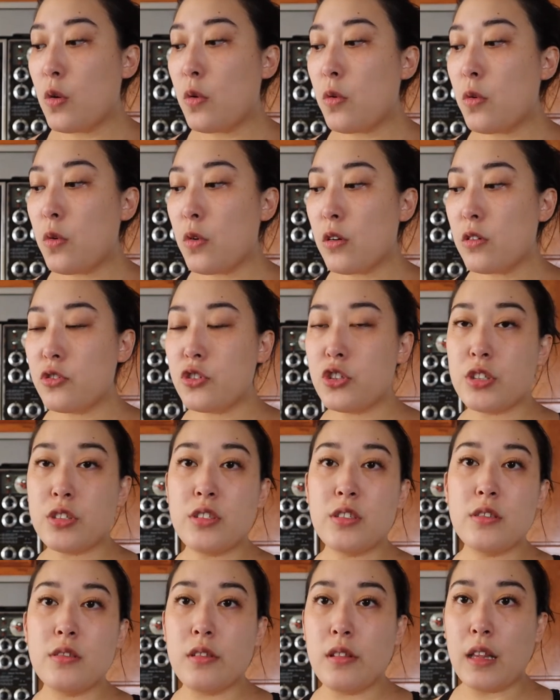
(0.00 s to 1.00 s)
or
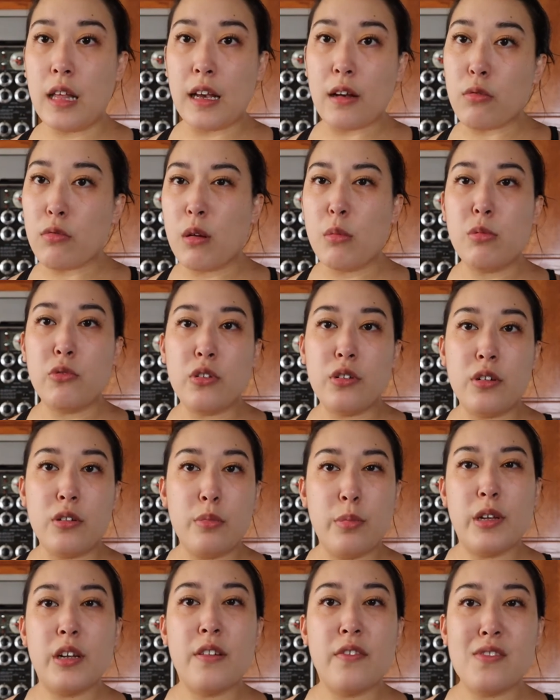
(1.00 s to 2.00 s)
just like rub a little
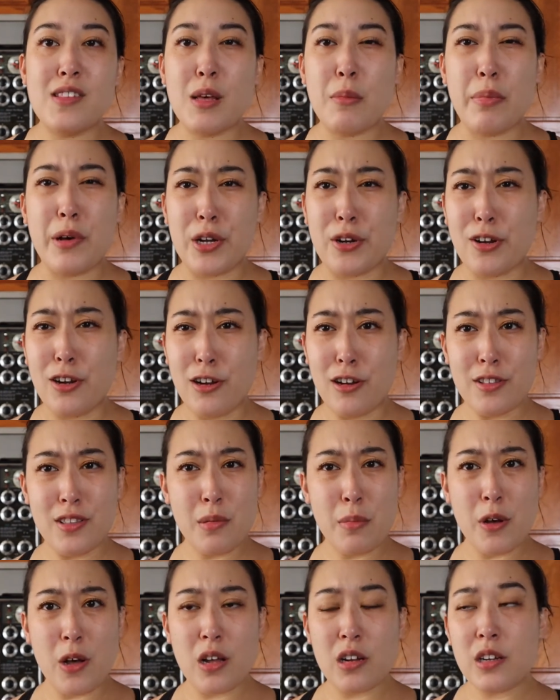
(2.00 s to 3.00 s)
bit of the butter on the
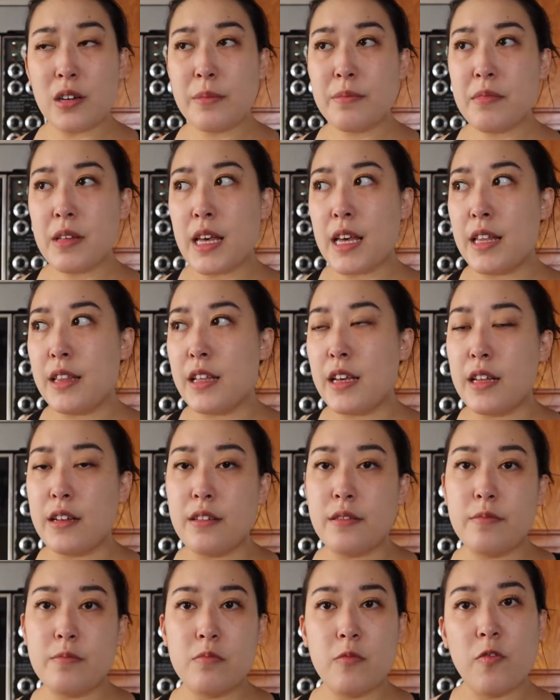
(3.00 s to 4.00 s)
bottom and
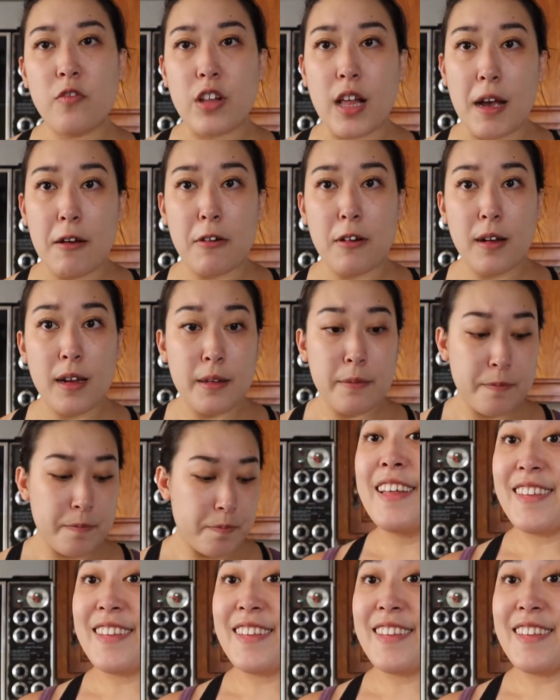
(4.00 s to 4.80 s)
then flour it.